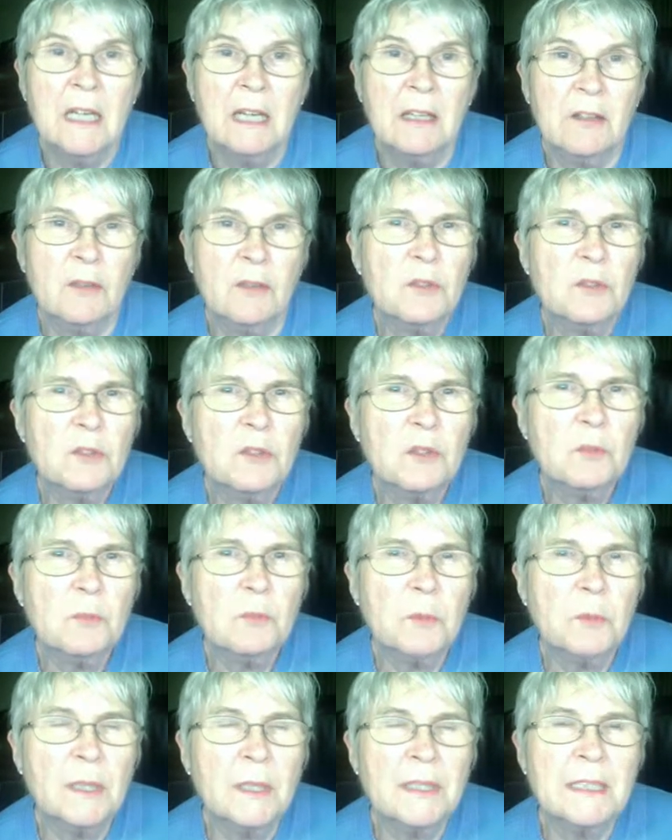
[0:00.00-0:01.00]
Those are the
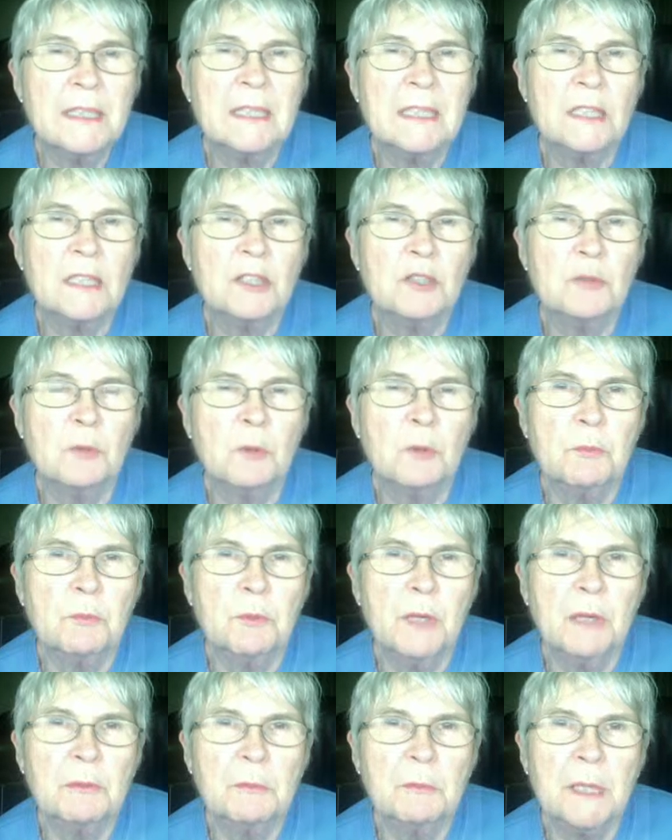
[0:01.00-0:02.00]
ones that you will
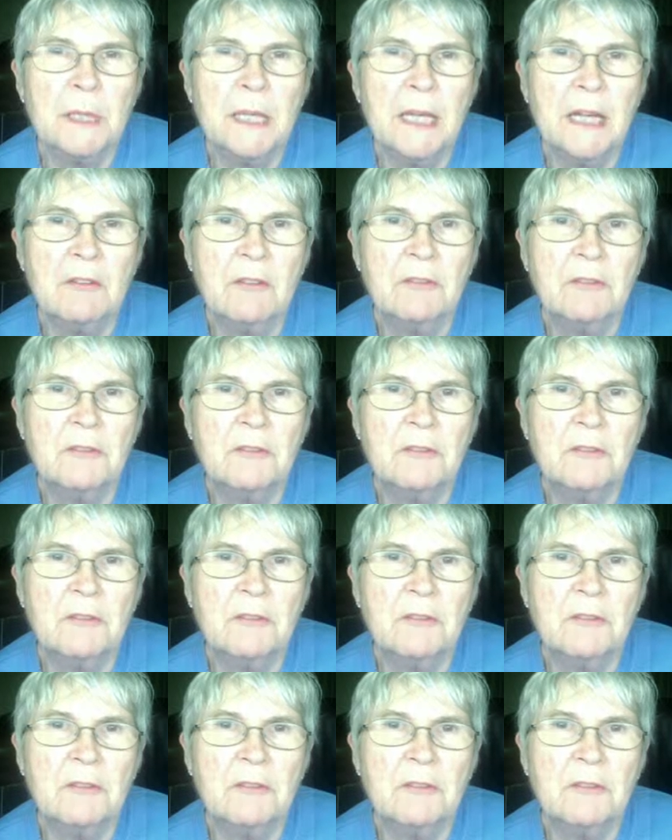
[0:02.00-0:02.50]
probably have